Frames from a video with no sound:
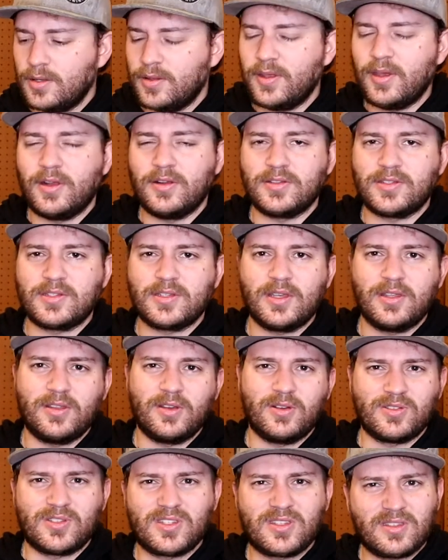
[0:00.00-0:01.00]
There's
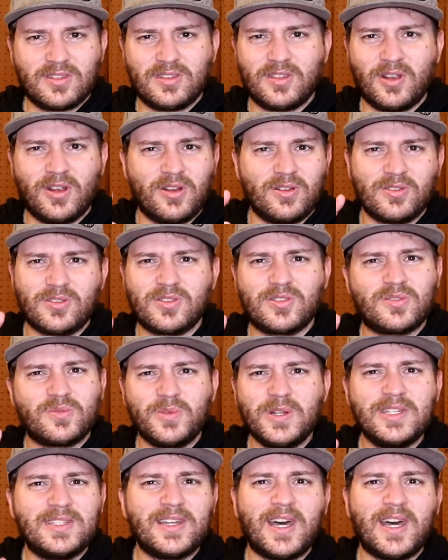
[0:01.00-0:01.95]
3